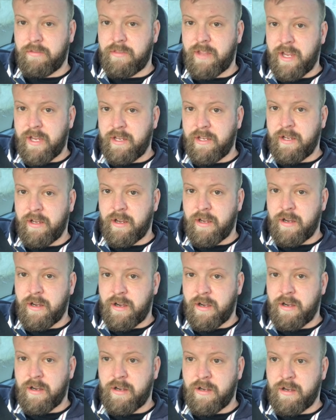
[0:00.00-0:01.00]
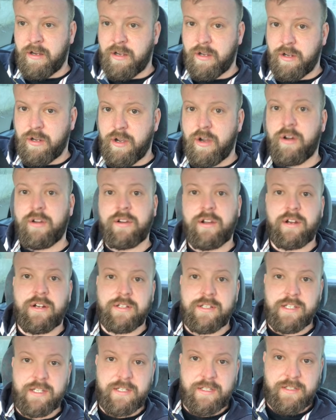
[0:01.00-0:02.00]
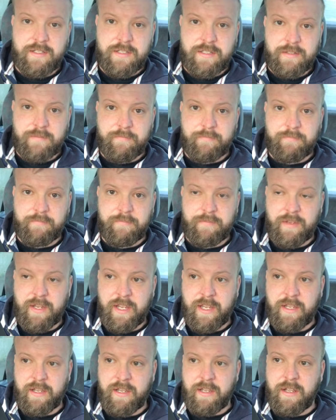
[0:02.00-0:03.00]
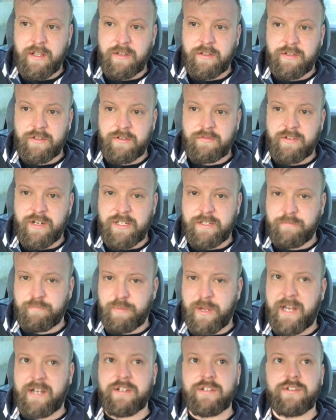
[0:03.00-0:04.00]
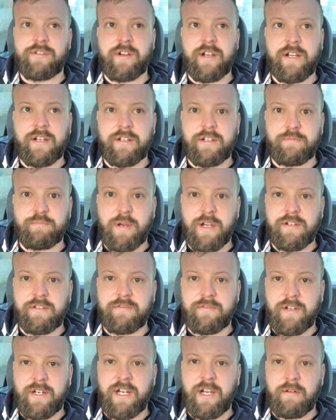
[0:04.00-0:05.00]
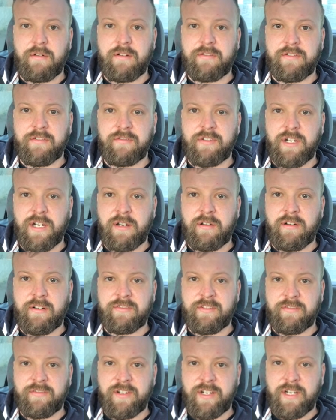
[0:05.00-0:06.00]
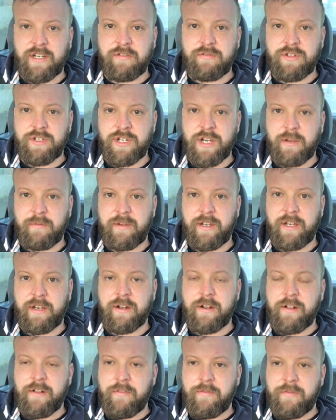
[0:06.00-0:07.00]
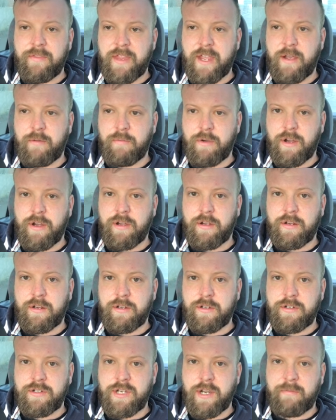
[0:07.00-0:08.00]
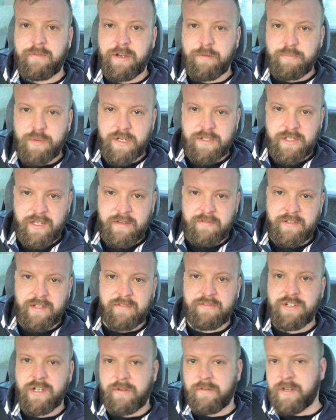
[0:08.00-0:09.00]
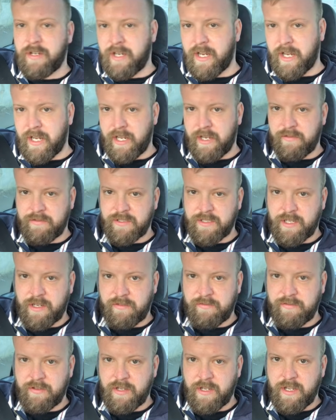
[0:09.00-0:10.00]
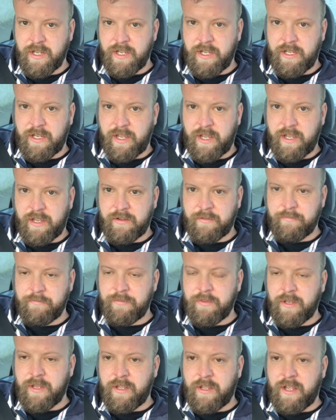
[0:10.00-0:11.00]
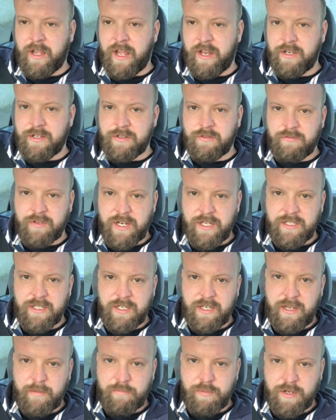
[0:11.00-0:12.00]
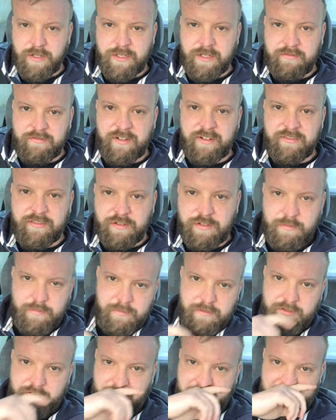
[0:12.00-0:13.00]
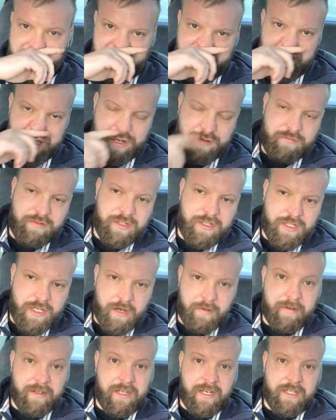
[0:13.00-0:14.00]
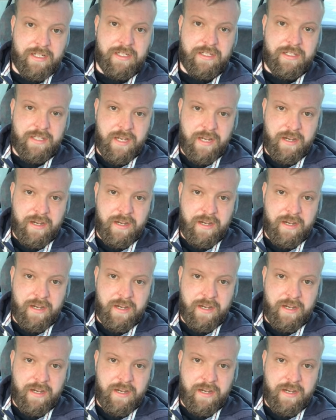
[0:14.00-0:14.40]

they are con artists. Yeah. There's a reason balanced trainers post video after video after video showing their work, showing the positive stuff, showing the negative stuff, yeah? And there's a reason that positive reinforcement trainers don't show it, they just